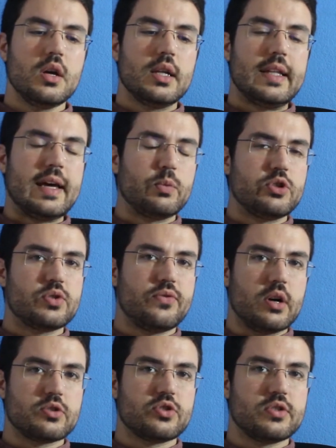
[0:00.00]
Language
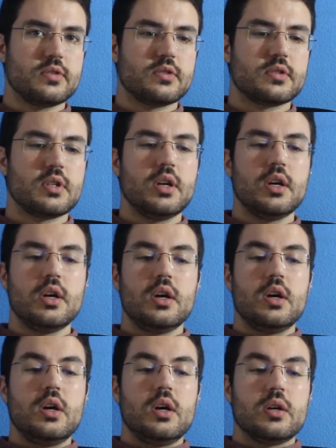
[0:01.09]
functions.
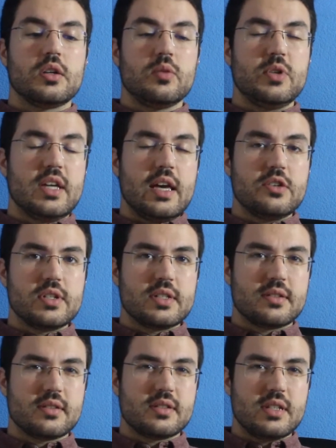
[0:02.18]
Communication
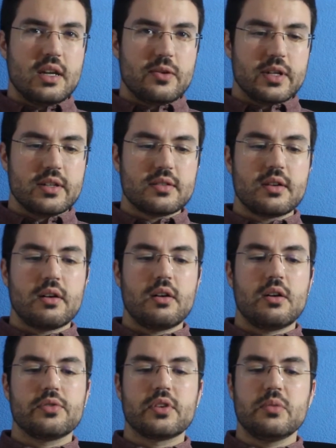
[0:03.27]
is a series
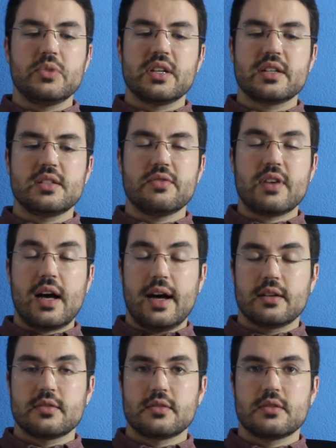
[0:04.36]
of communicative
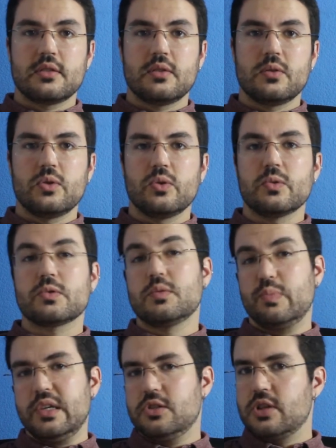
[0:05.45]
acts or
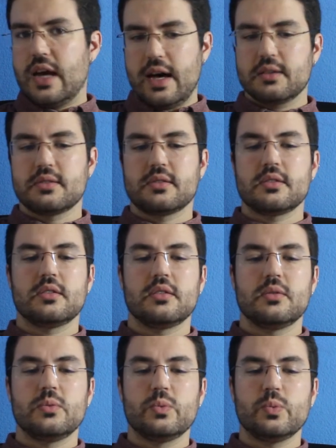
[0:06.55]
speech acts
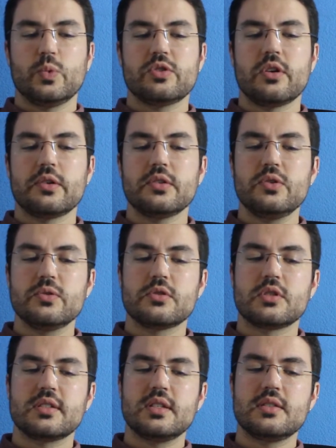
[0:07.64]
which are
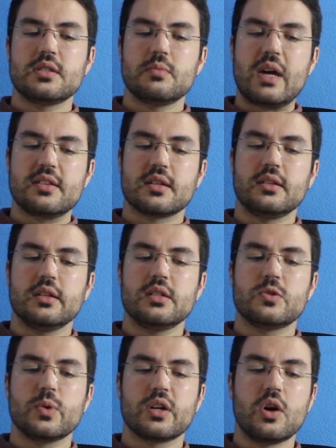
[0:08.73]
used systematically
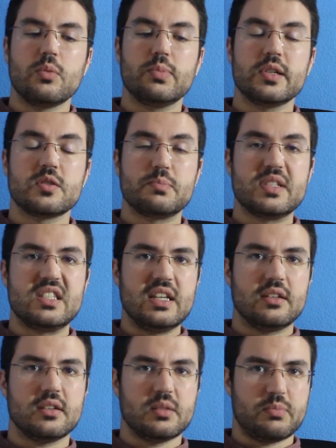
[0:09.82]
to accomplish
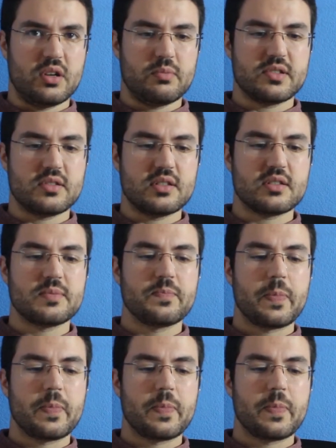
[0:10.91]
particular purposes.